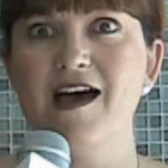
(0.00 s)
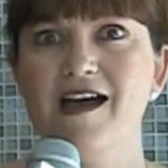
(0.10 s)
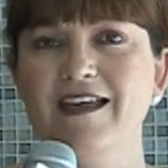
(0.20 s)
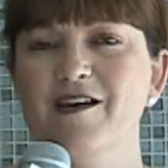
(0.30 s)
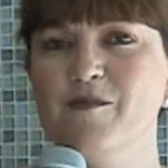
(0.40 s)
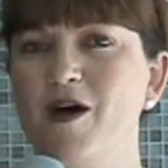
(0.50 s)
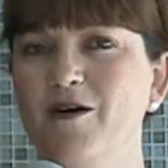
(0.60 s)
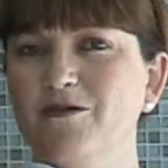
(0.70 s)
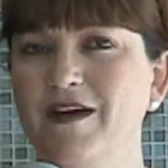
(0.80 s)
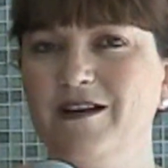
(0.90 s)
I am
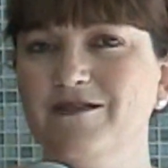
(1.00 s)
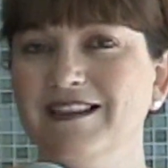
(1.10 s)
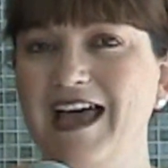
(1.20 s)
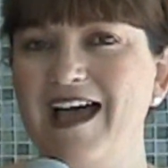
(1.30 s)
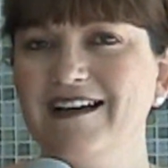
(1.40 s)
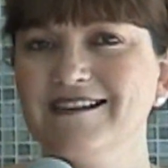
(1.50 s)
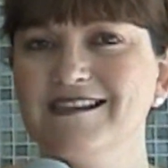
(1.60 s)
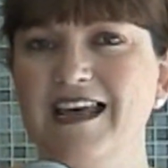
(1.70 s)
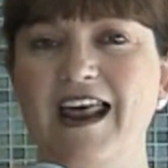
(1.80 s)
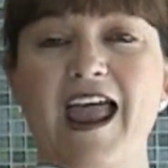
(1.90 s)
already
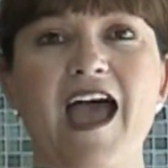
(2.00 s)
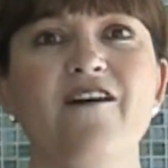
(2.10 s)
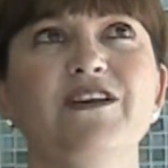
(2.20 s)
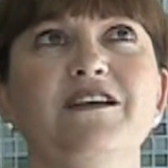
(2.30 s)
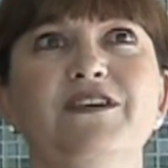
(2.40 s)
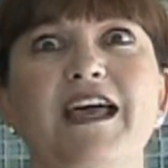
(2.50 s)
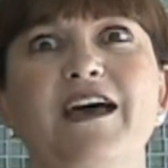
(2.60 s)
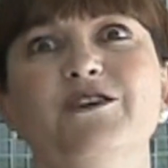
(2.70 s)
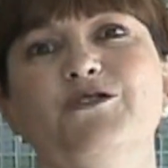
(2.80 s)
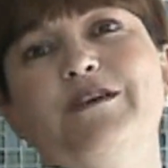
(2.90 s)
relaxed and I haven't even
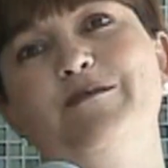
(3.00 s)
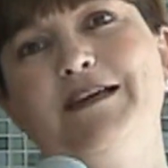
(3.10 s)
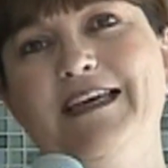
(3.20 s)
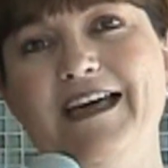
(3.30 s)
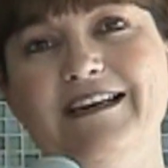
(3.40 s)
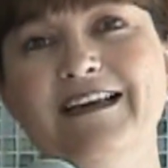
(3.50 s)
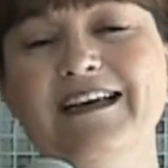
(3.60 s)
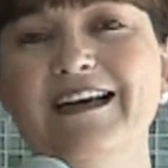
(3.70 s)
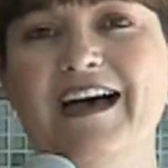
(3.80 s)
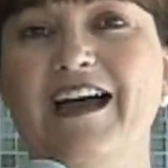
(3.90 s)
had a treatment yet.
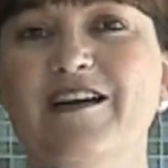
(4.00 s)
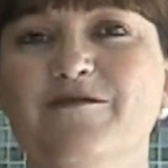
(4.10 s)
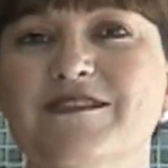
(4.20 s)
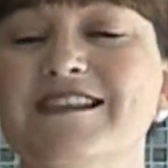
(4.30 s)
I am